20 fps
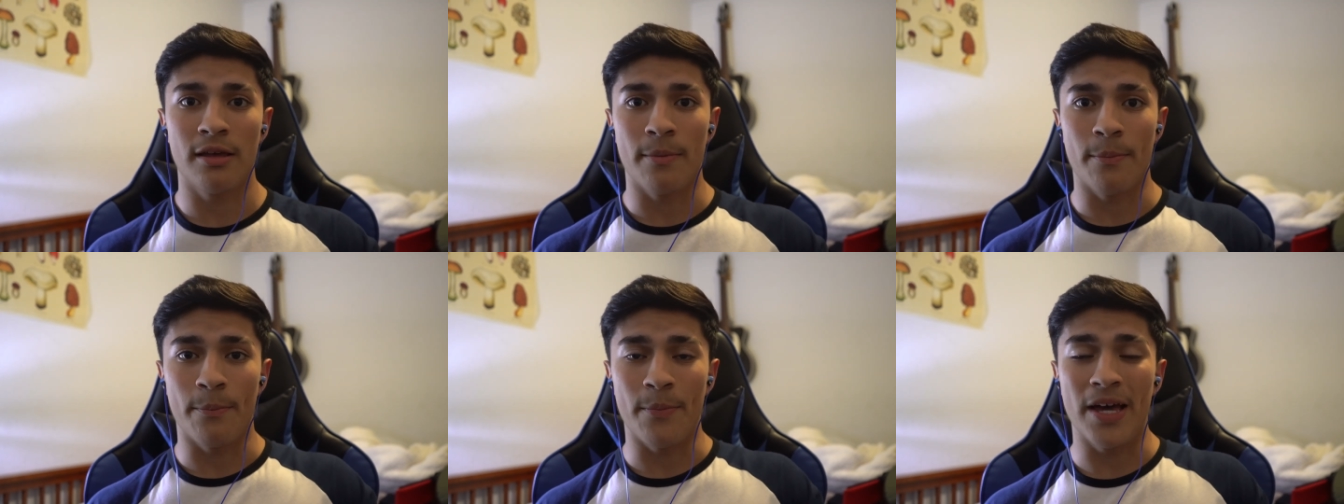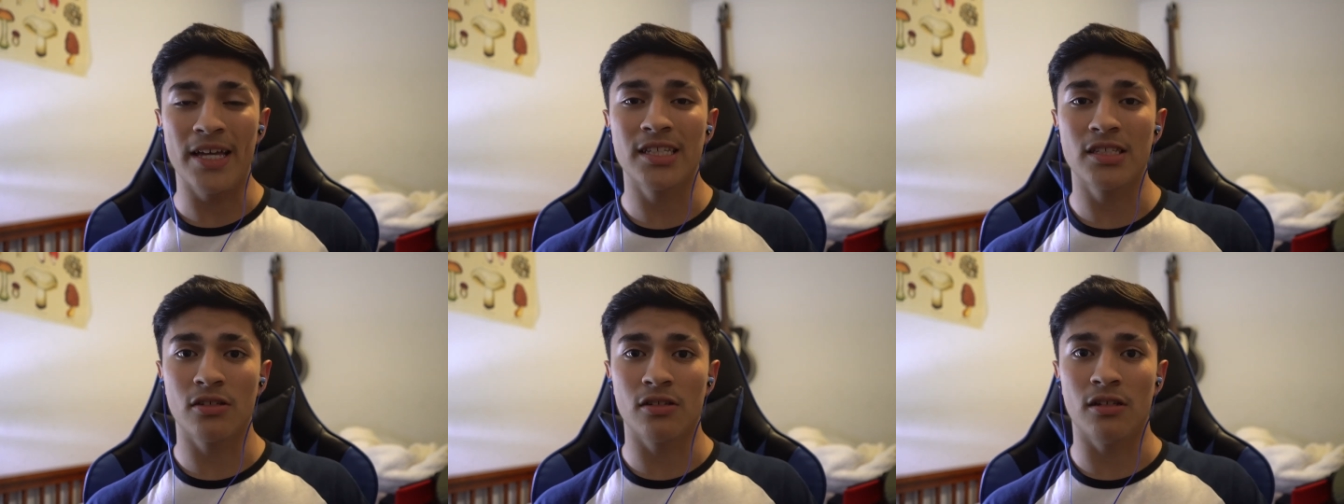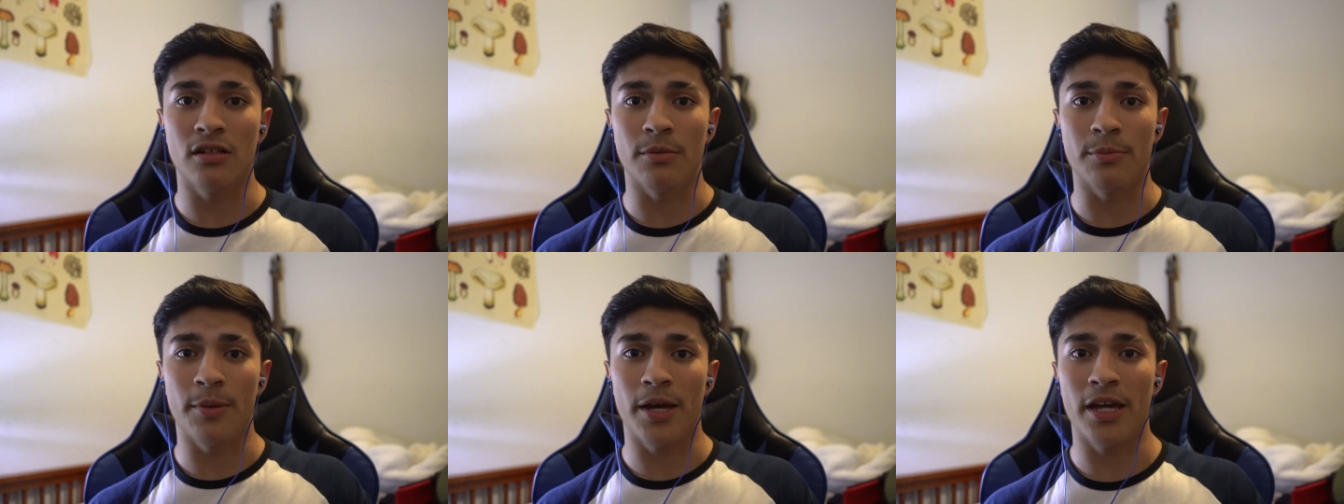
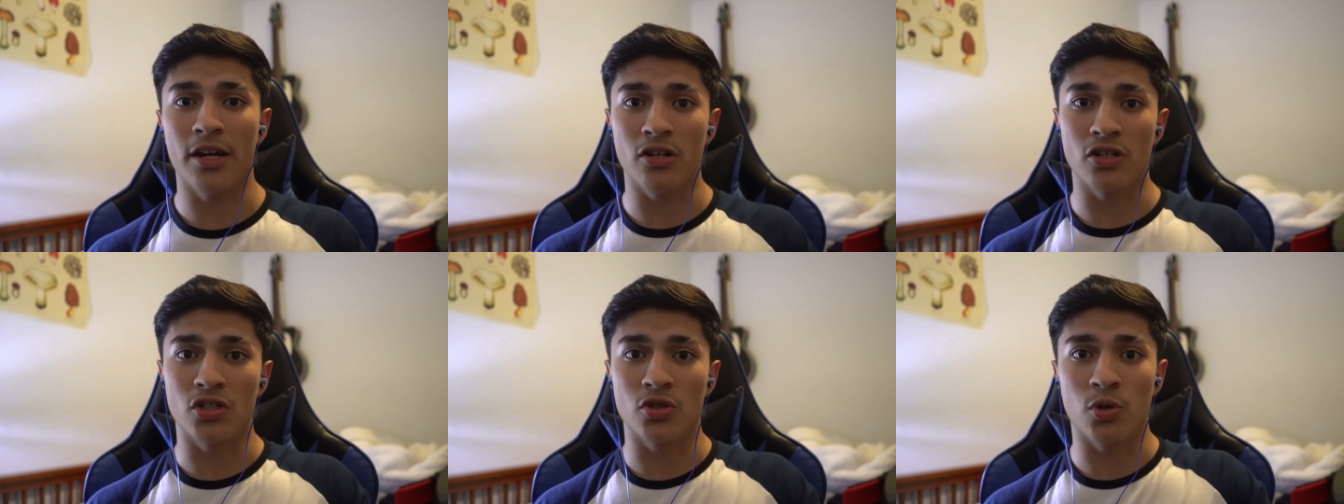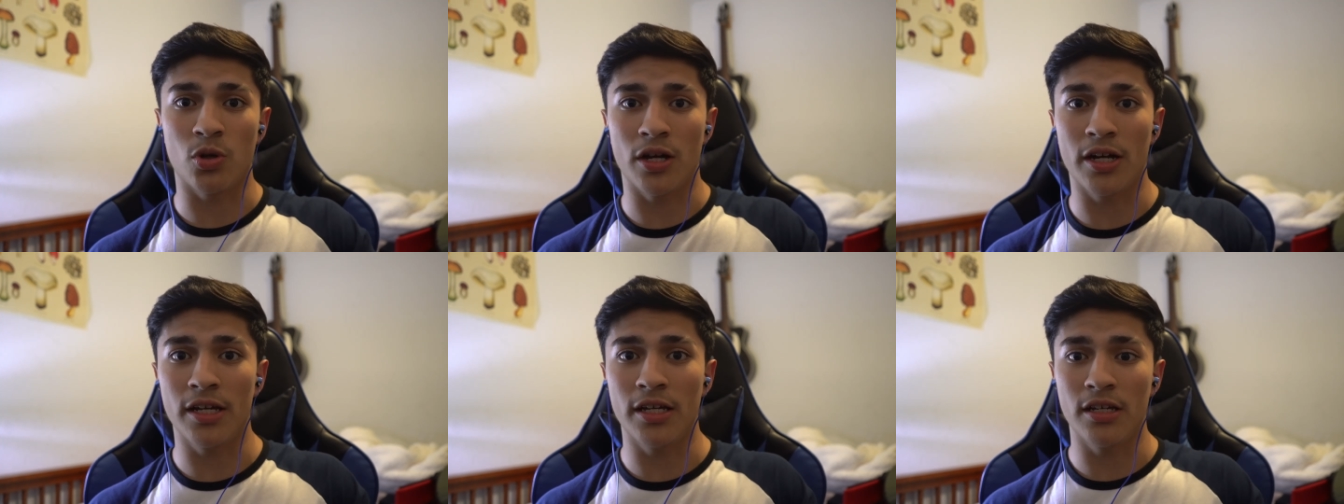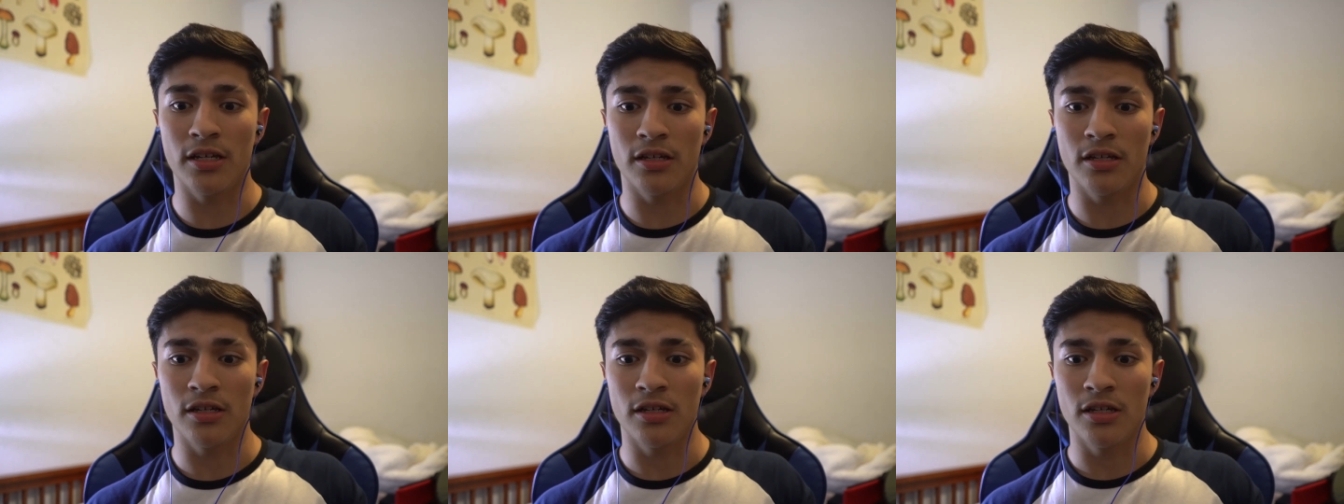masculine men are
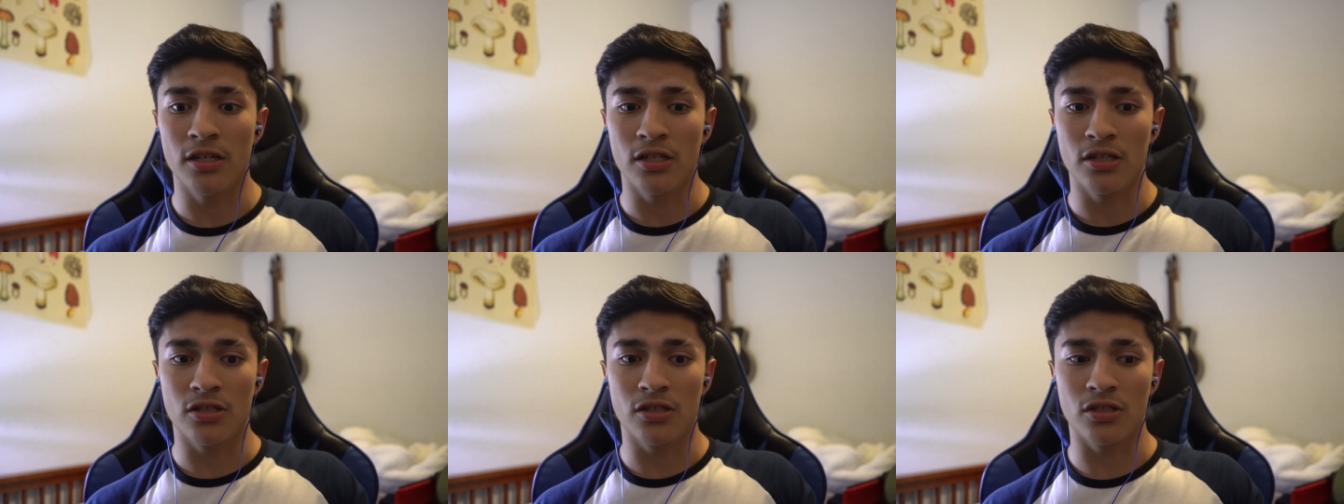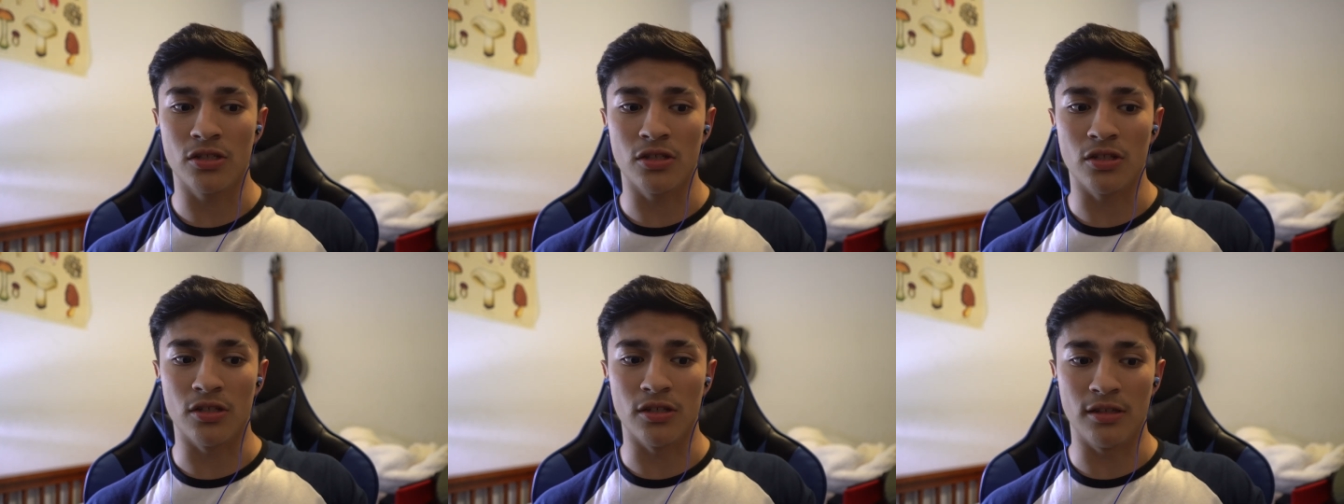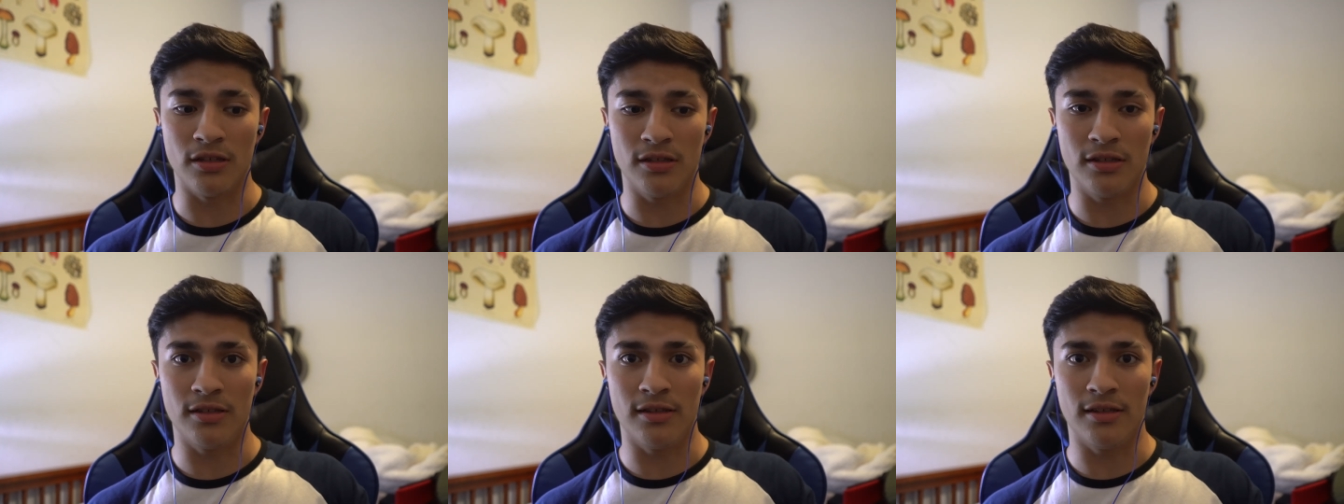trying to